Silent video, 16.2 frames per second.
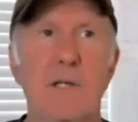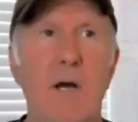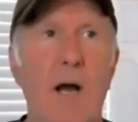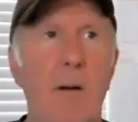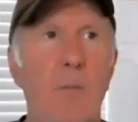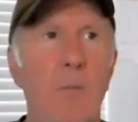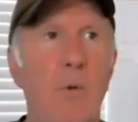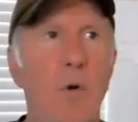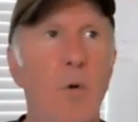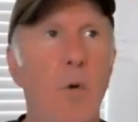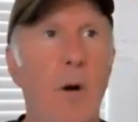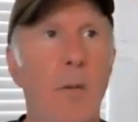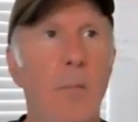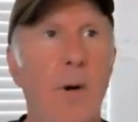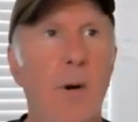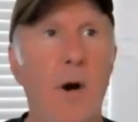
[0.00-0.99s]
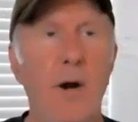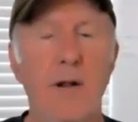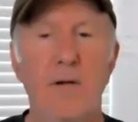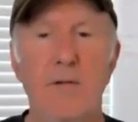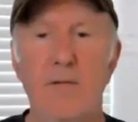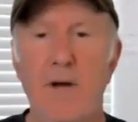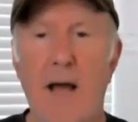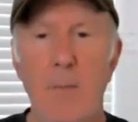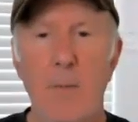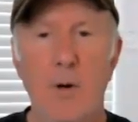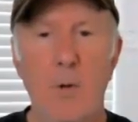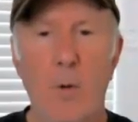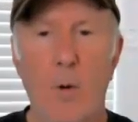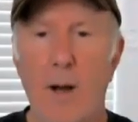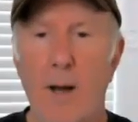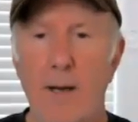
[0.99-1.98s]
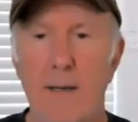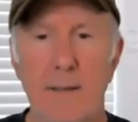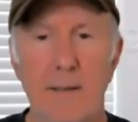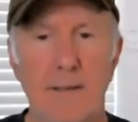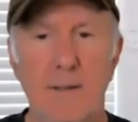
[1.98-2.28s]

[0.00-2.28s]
who are part of Abacoa